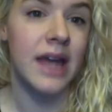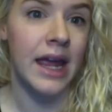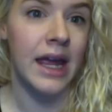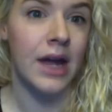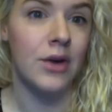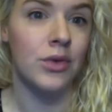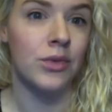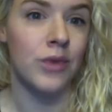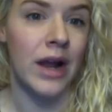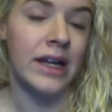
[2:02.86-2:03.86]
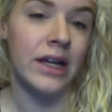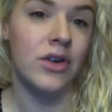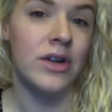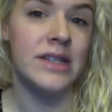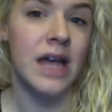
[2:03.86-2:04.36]
a rent
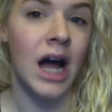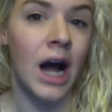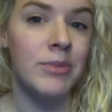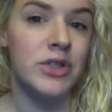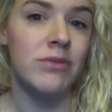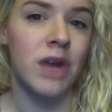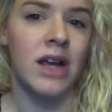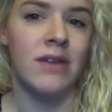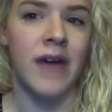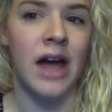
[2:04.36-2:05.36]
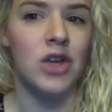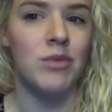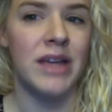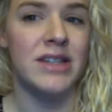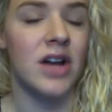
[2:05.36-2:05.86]
increase up to market value
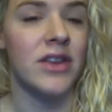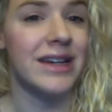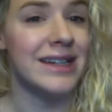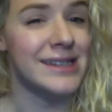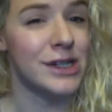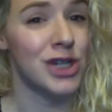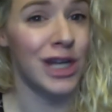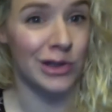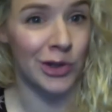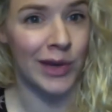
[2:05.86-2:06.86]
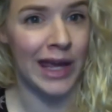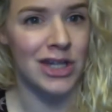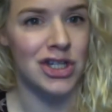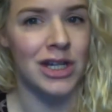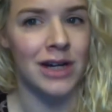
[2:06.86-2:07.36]
based on the condition and
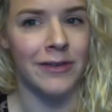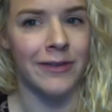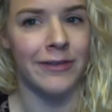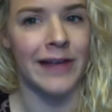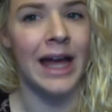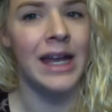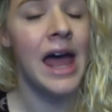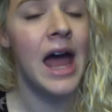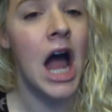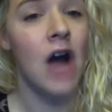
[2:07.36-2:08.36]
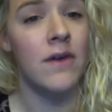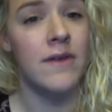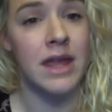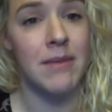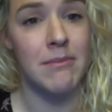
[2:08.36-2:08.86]
location of the flat.
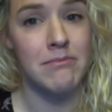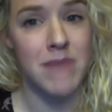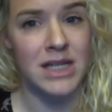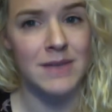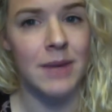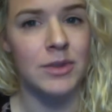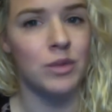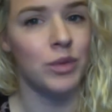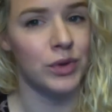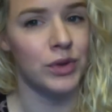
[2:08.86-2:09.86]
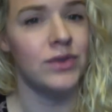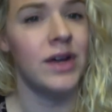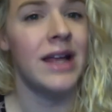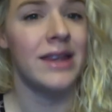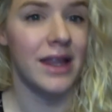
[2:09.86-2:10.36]
However, they must be able to prove
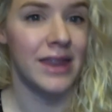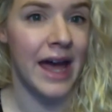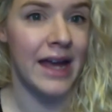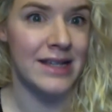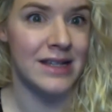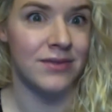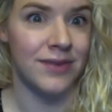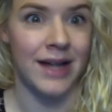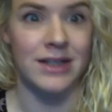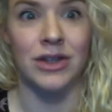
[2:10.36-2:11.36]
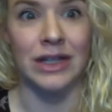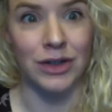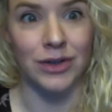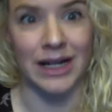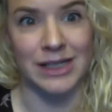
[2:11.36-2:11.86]
that that is in fact the
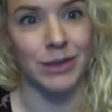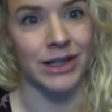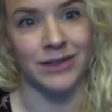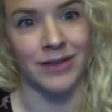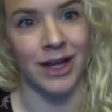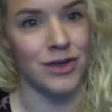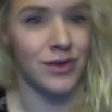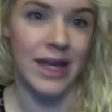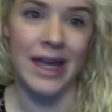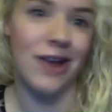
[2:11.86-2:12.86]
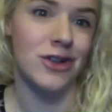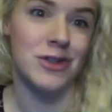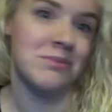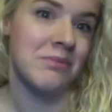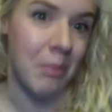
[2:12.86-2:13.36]
correct market value. They can't
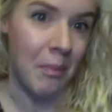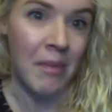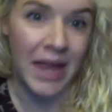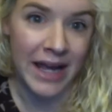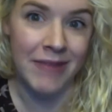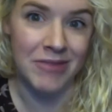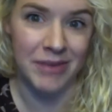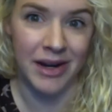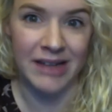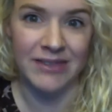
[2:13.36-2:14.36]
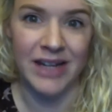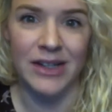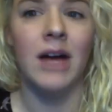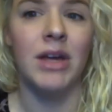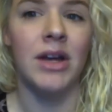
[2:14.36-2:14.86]
just make up the market
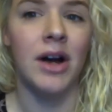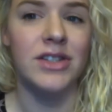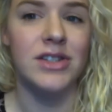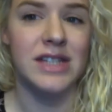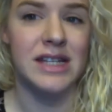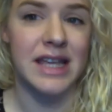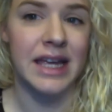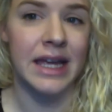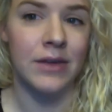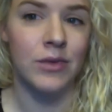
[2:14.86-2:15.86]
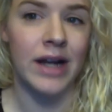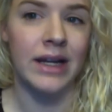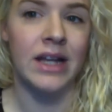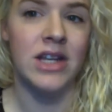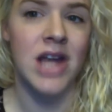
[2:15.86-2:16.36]
value. It also states that
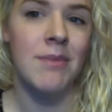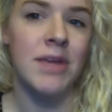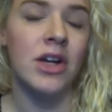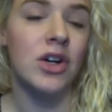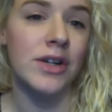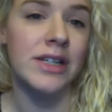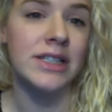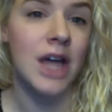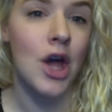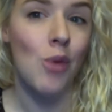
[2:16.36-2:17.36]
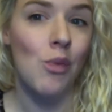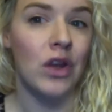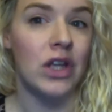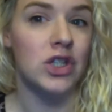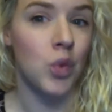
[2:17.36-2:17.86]
rent cannot be increased
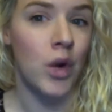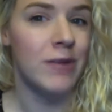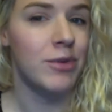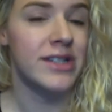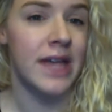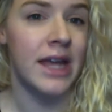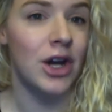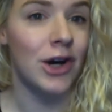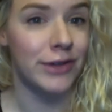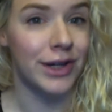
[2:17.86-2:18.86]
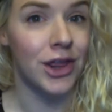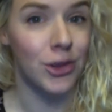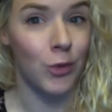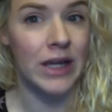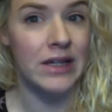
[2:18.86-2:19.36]
more than 20% over a
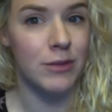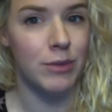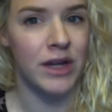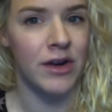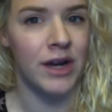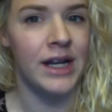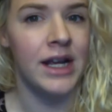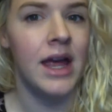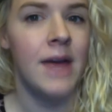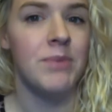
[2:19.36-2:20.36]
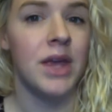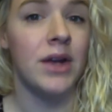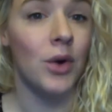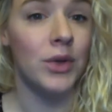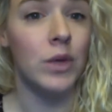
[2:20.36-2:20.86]
3-year period
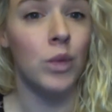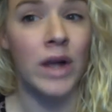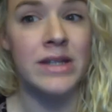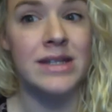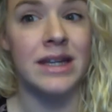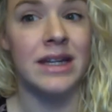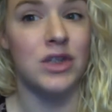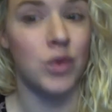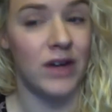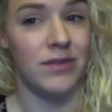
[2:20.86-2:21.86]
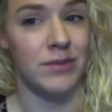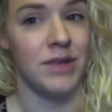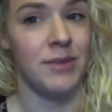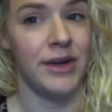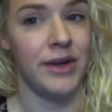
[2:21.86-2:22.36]
and only once in a
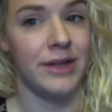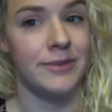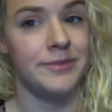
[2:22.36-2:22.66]
12-month period.